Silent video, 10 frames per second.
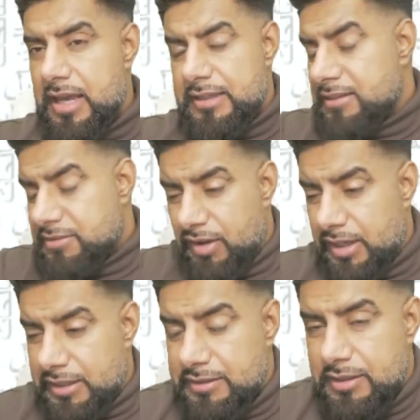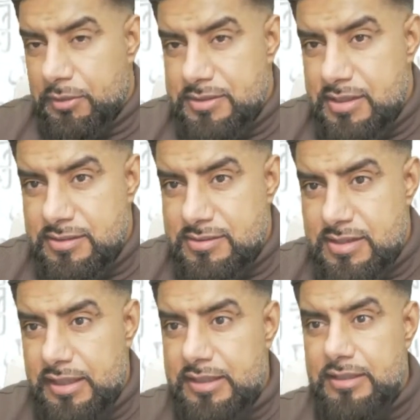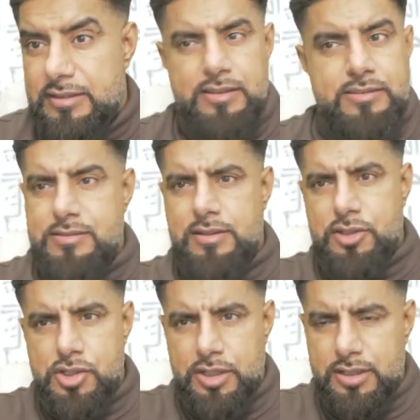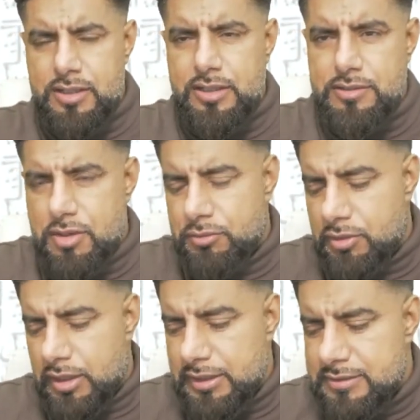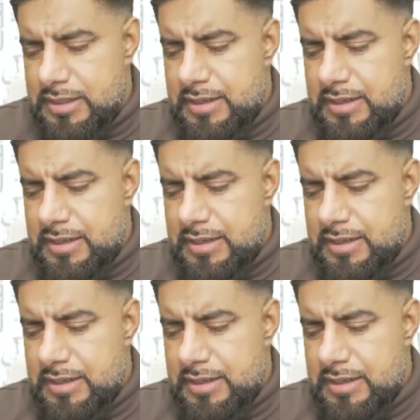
And that's fine, it's his take and he's a sheikh in his own right.